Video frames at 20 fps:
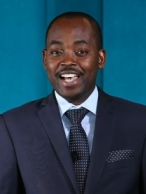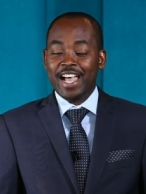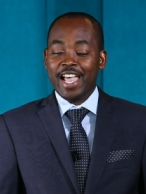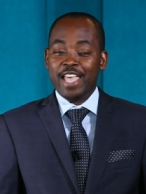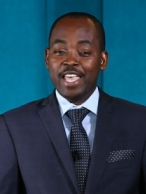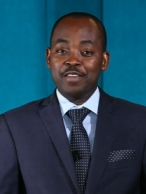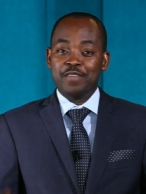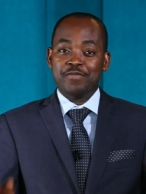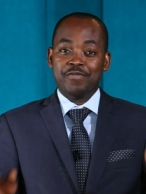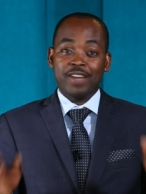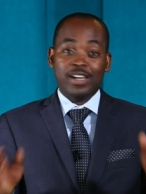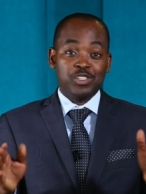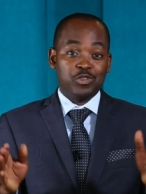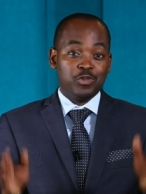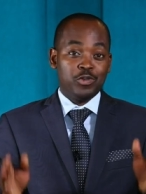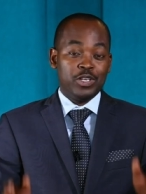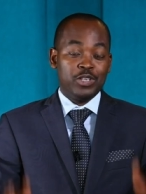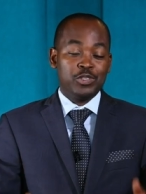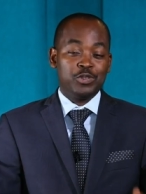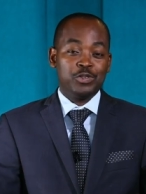I
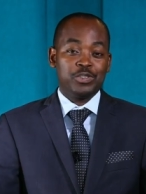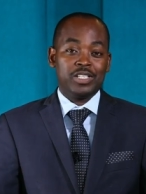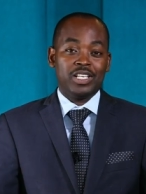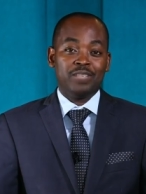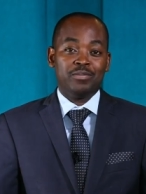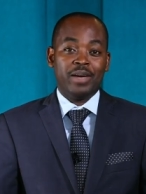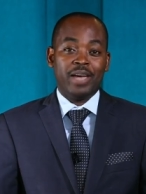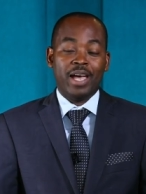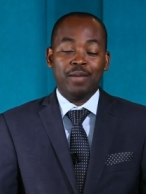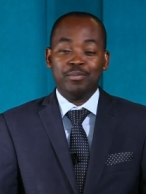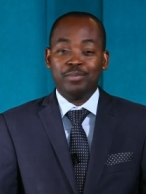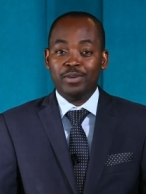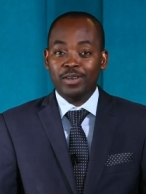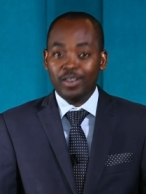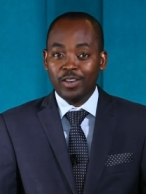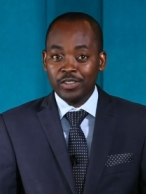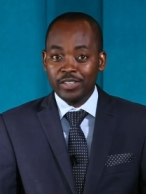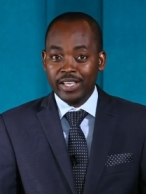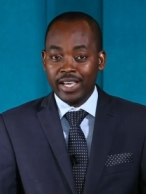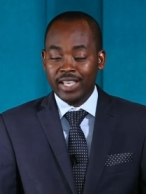first want to start by
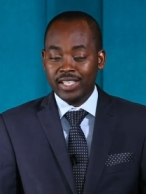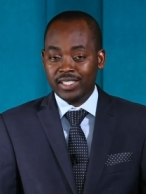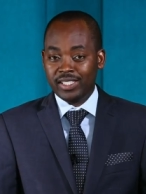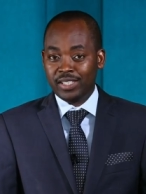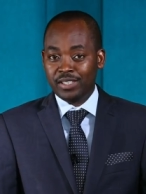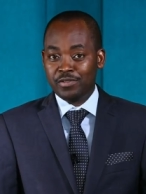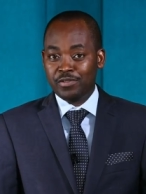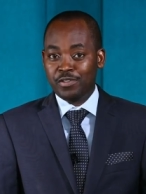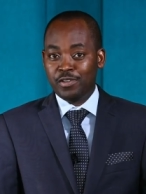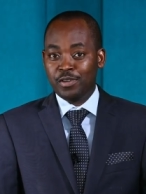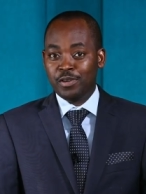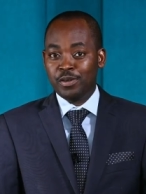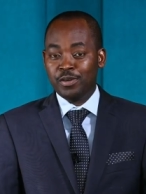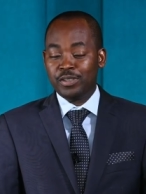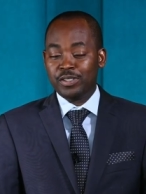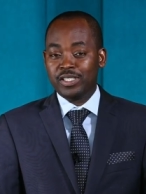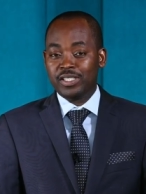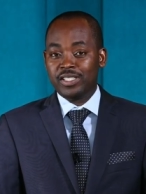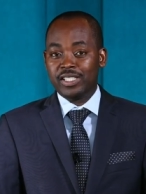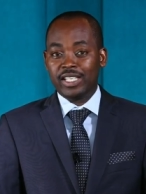apologizing
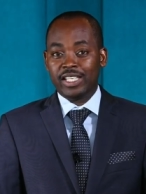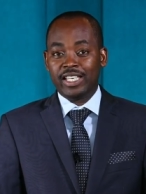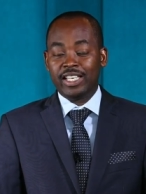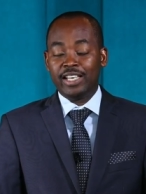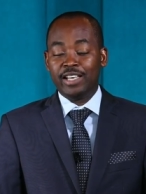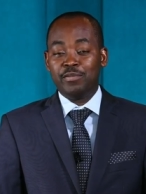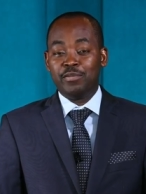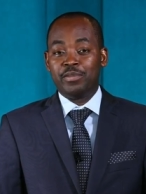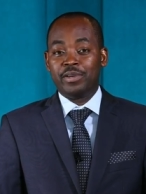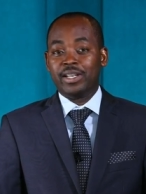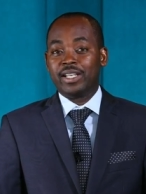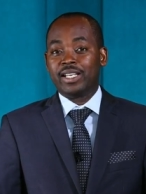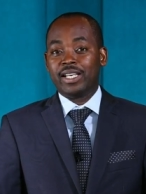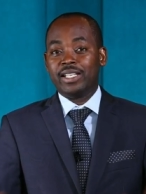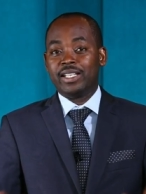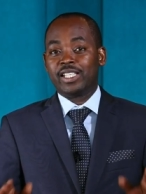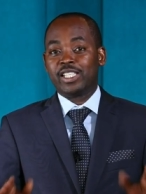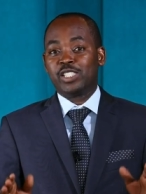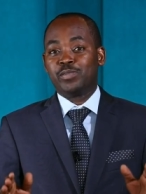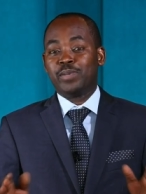for taking a break
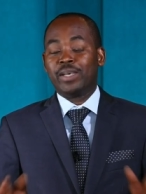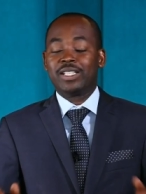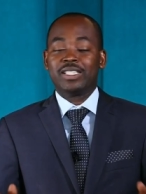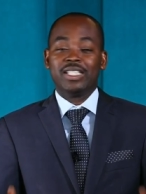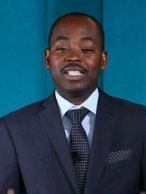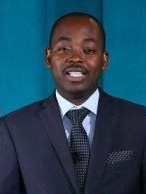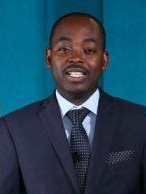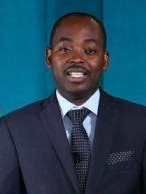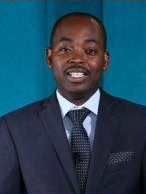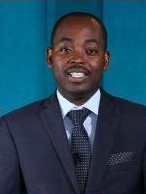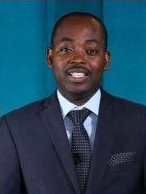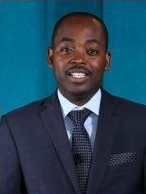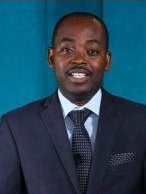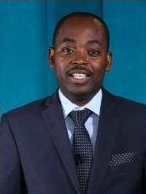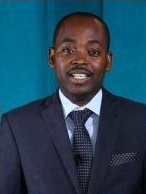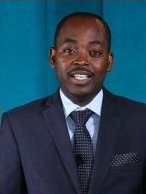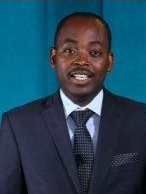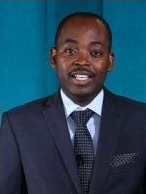unexpectedly.